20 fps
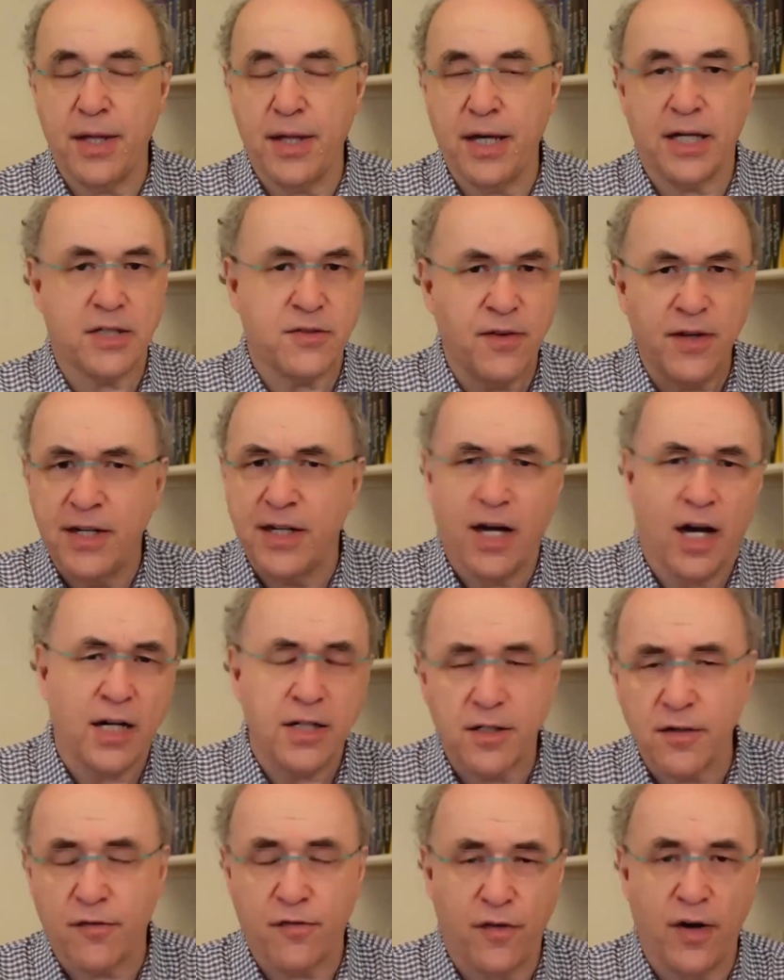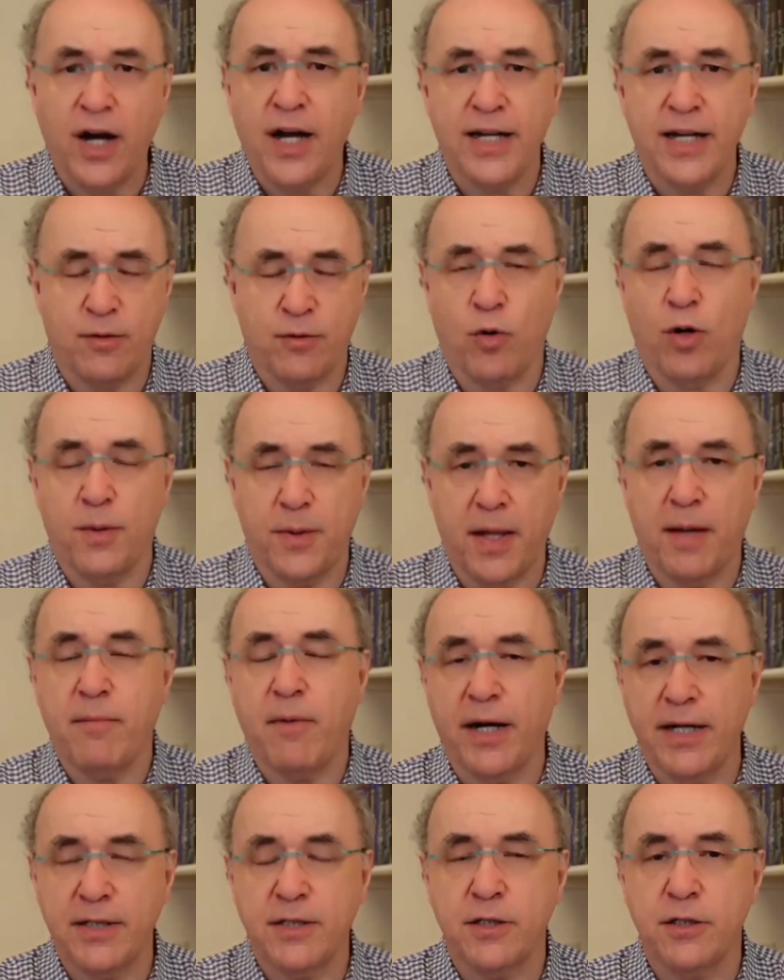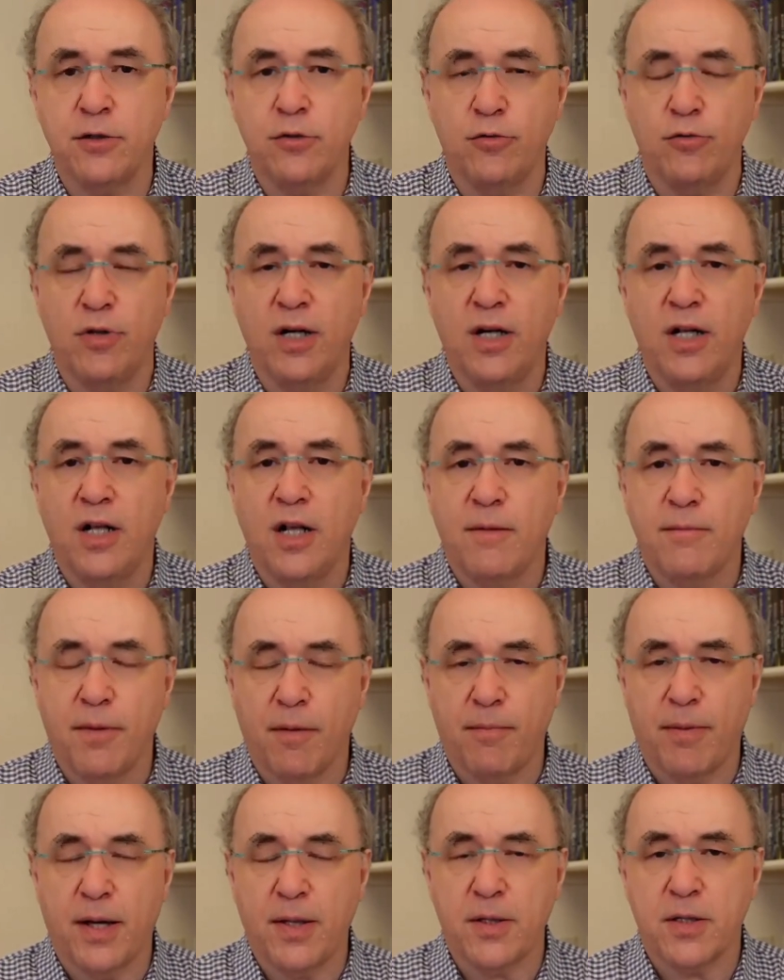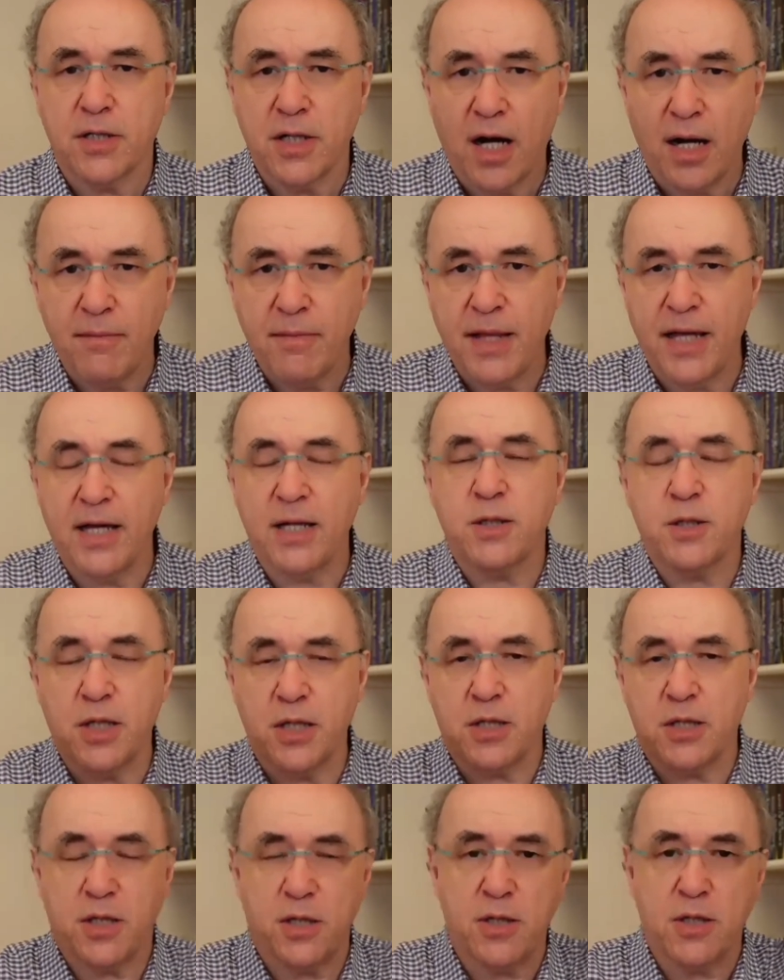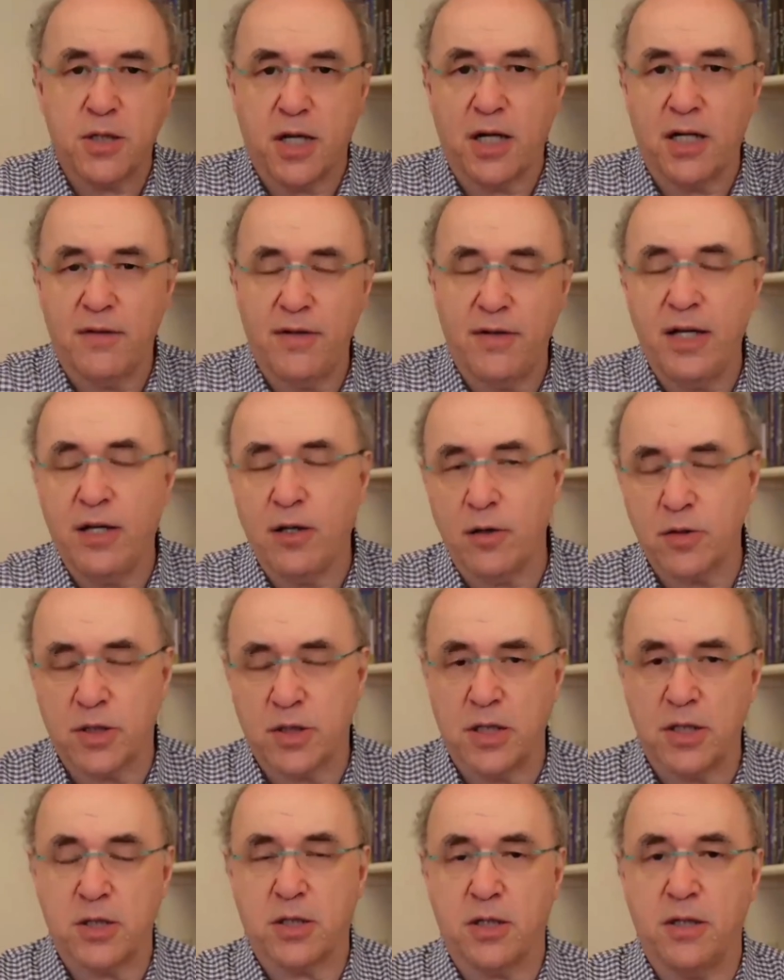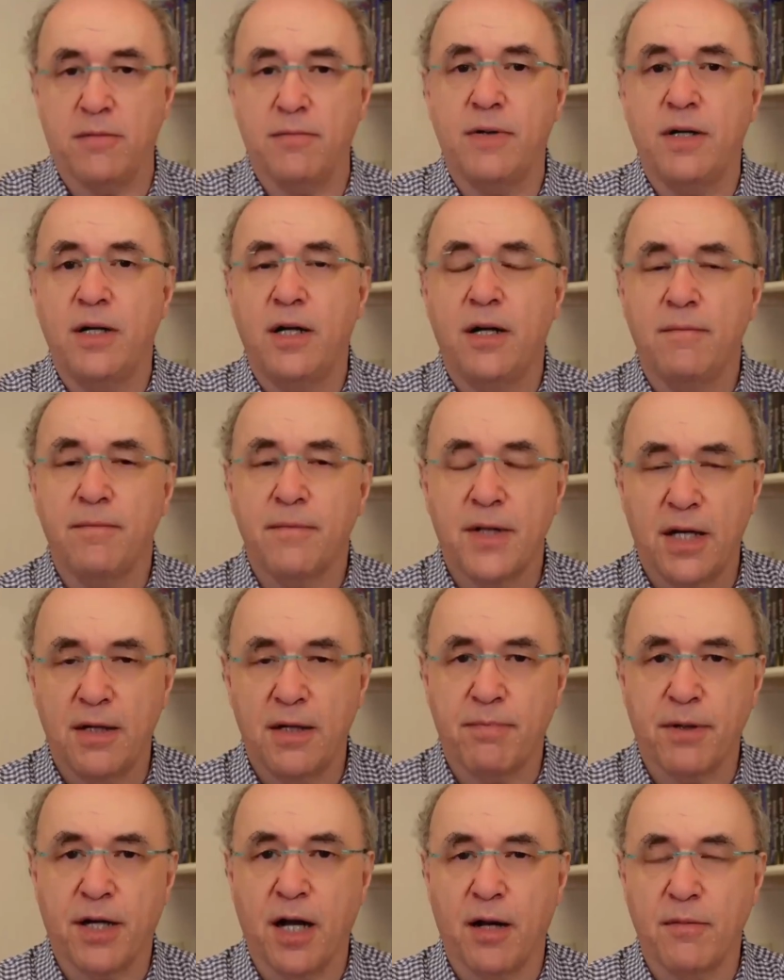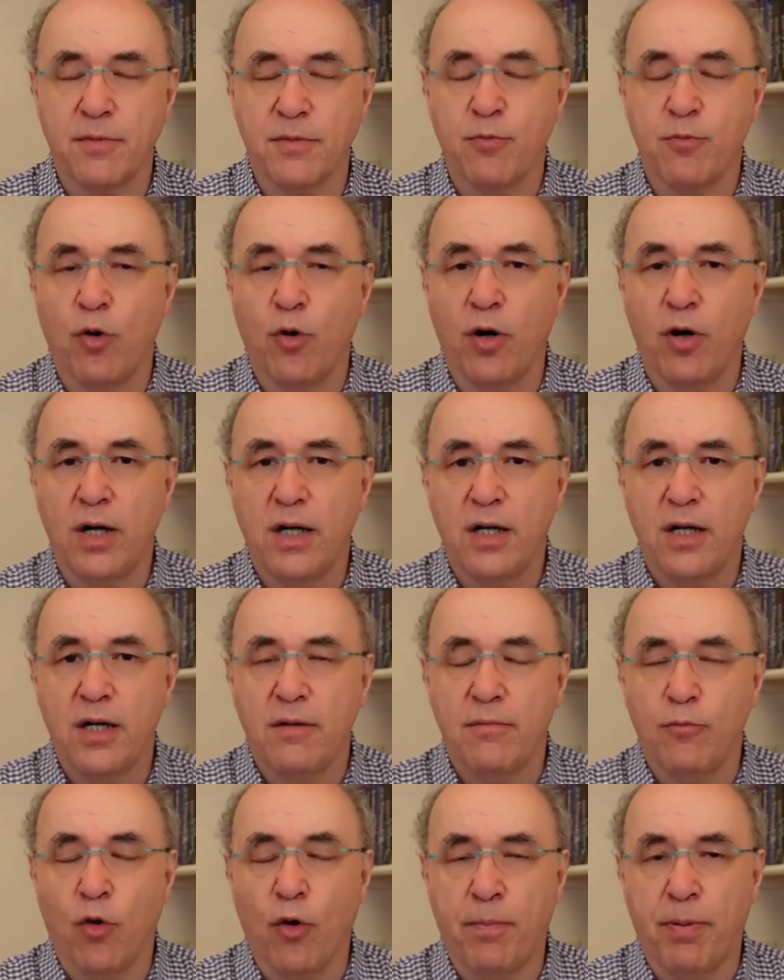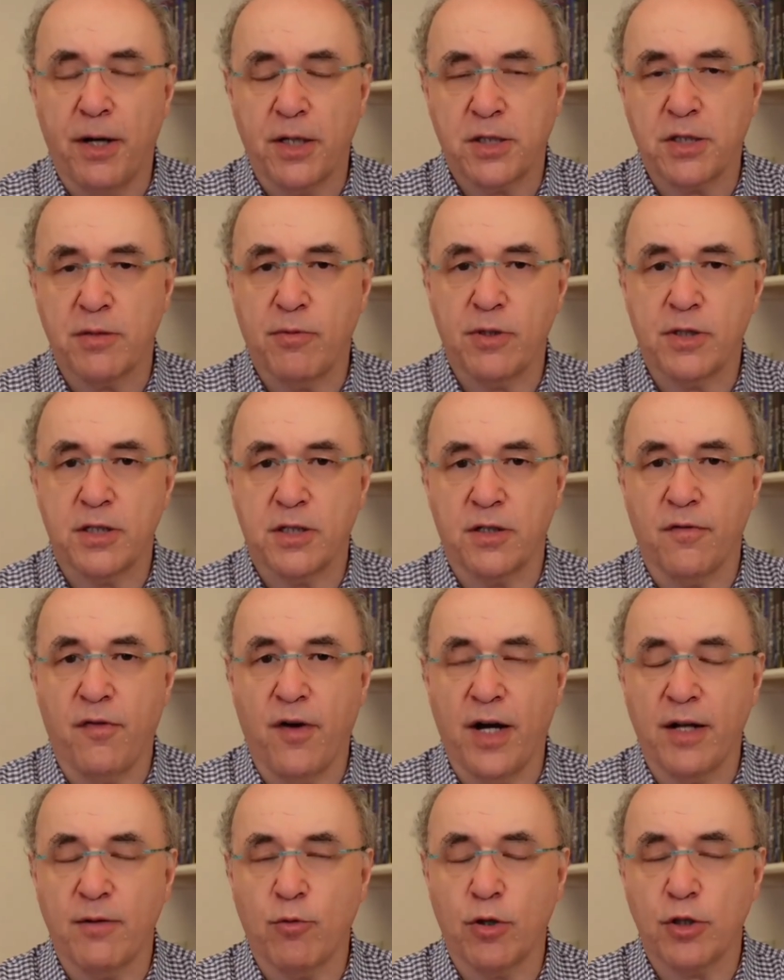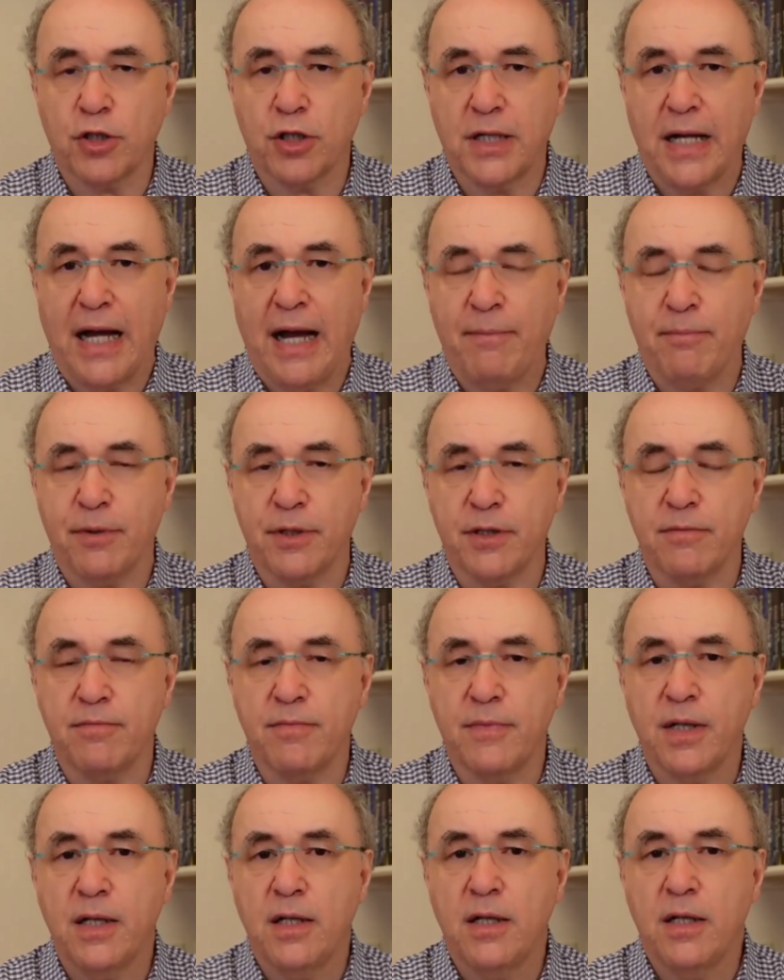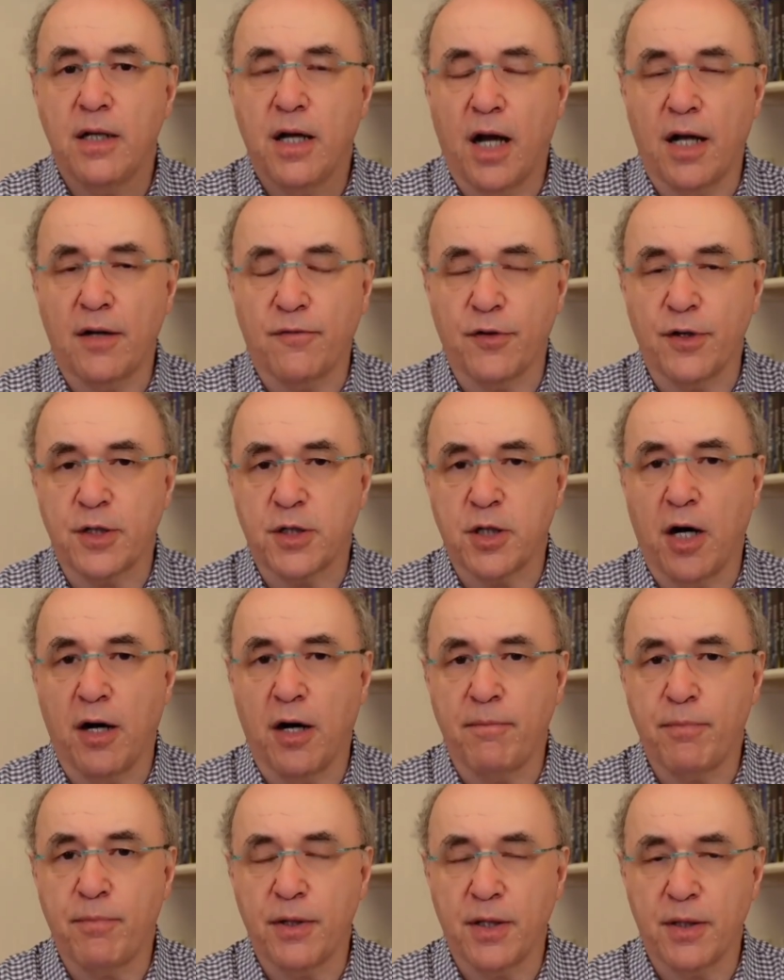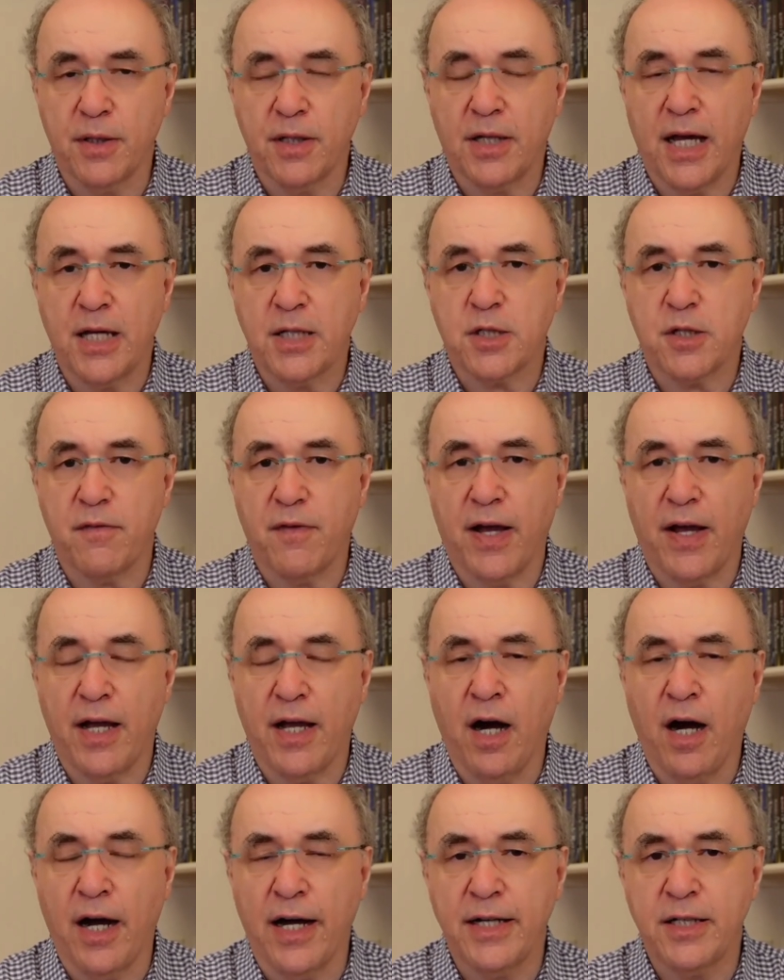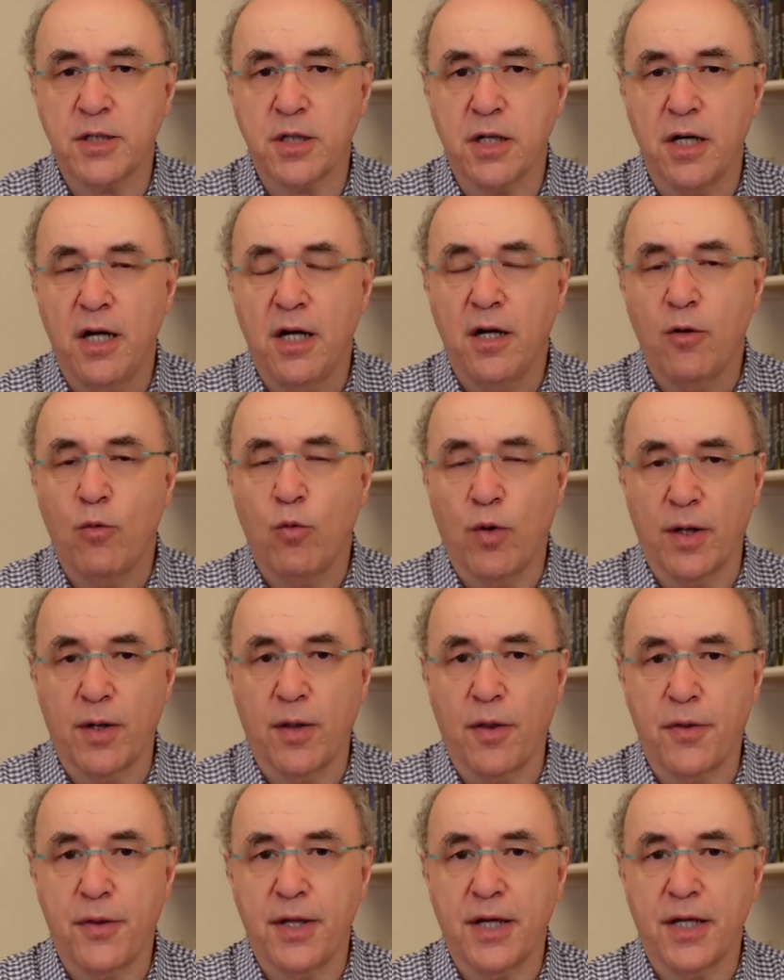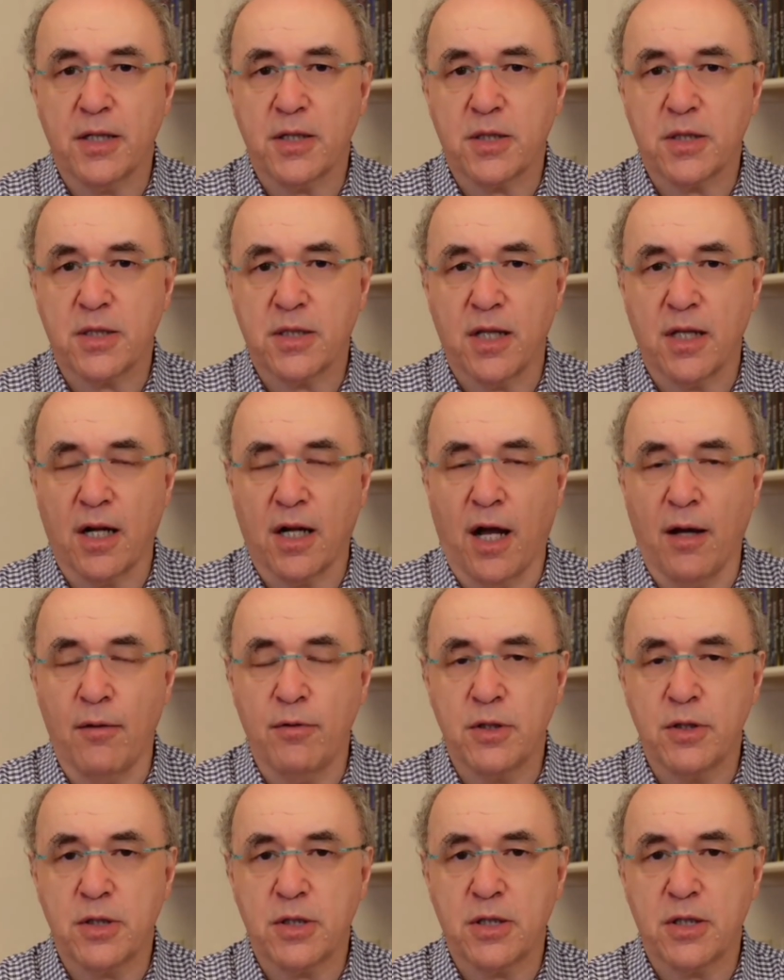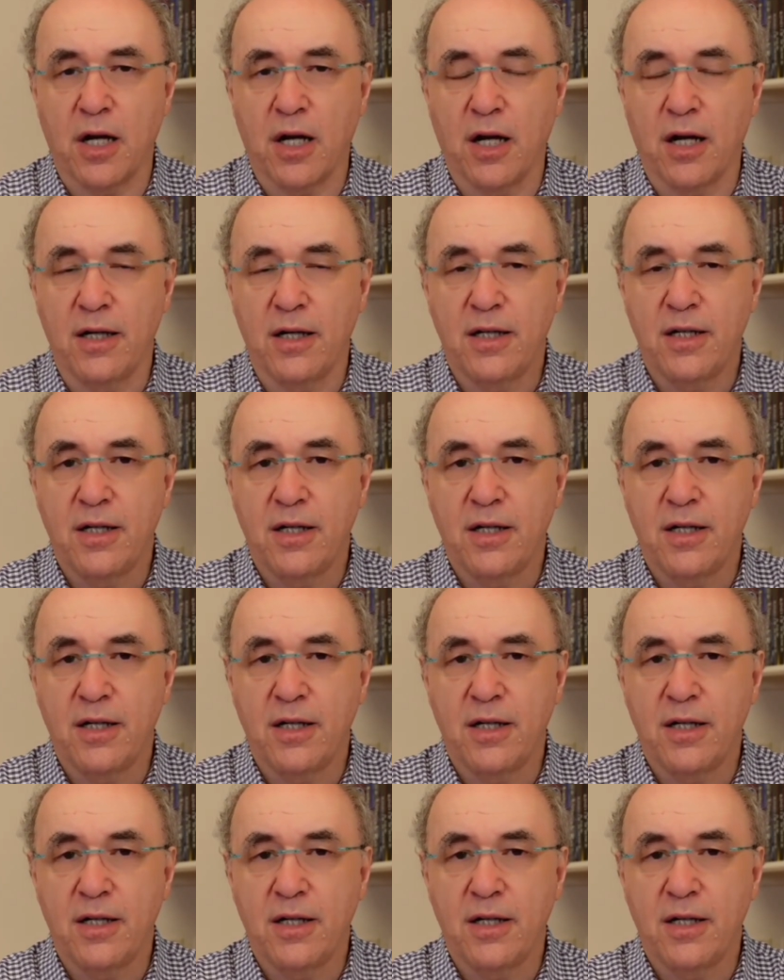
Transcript: thing, it's very undefined what they might do. But by the time they exist in this kind of ecosystem, it becomes more more possible to define what should happen. And for example, in the case of AIs, one of the things that I was uh,